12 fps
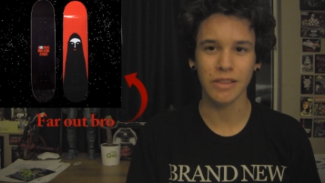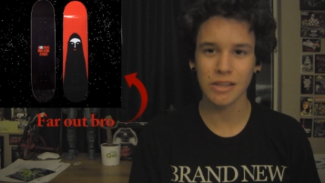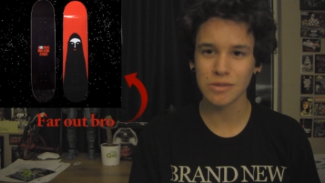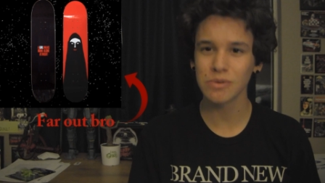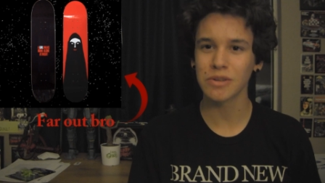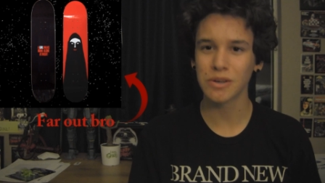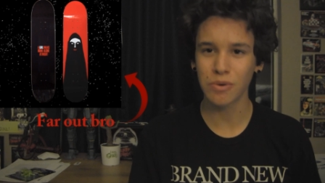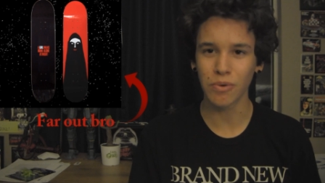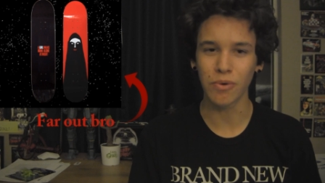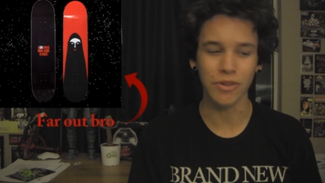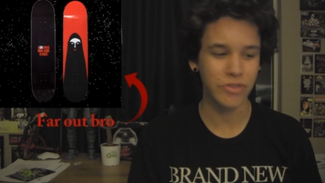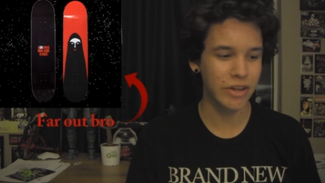That's really
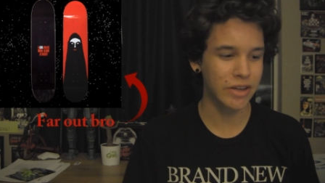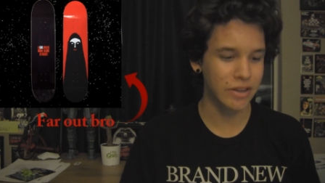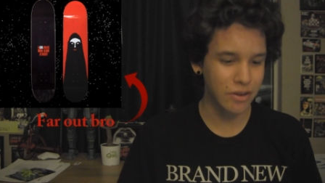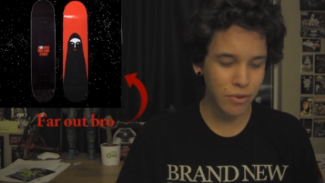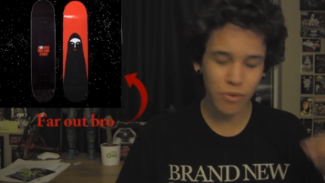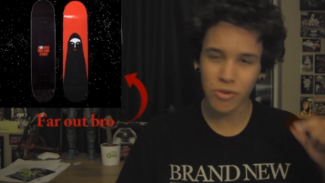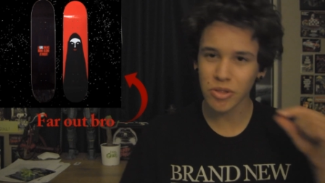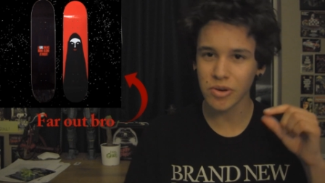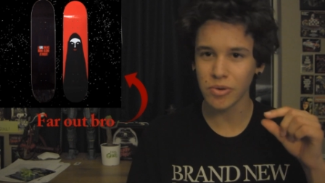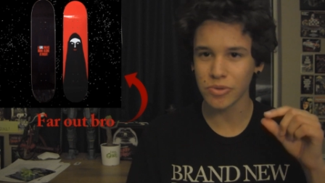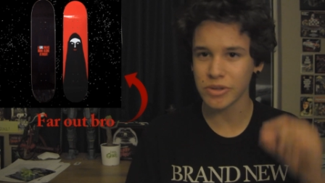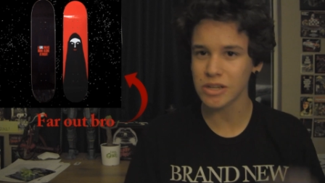cool. It's like a cool
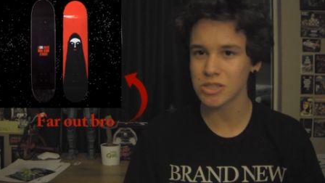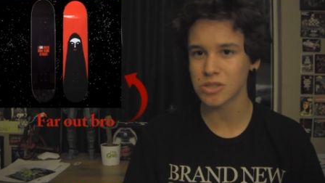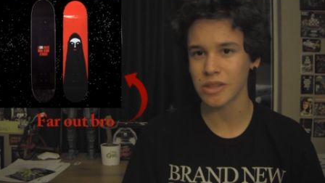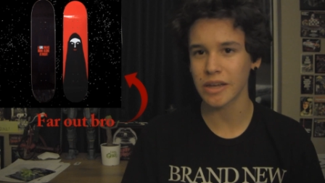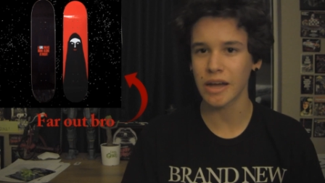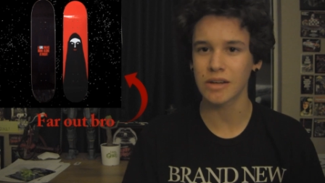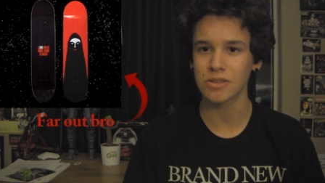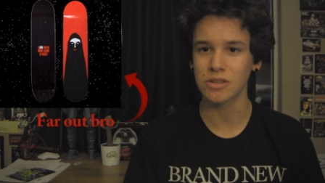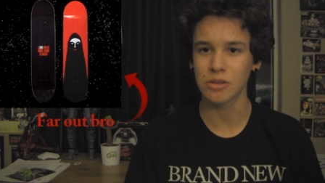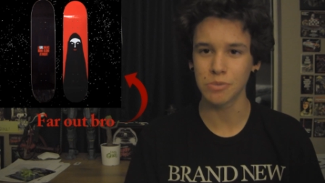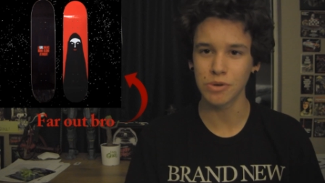little touch they added to the